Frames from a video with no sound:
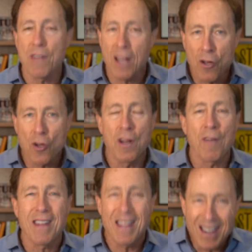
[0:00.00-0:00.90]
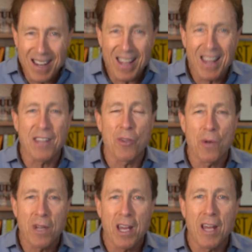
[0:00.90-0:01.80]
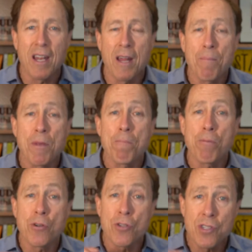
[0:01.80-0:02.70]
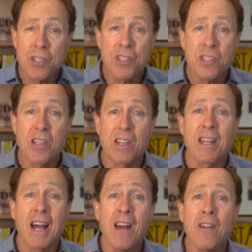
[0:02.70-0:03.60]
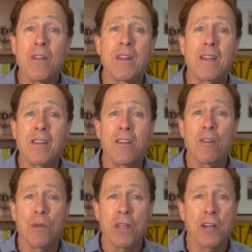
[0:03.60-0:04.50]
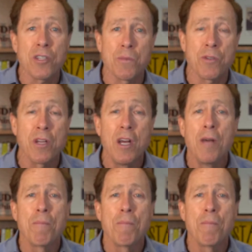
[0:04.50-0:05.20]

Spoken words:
Get it again, do it again, and be persistent, not only in dealing with customers,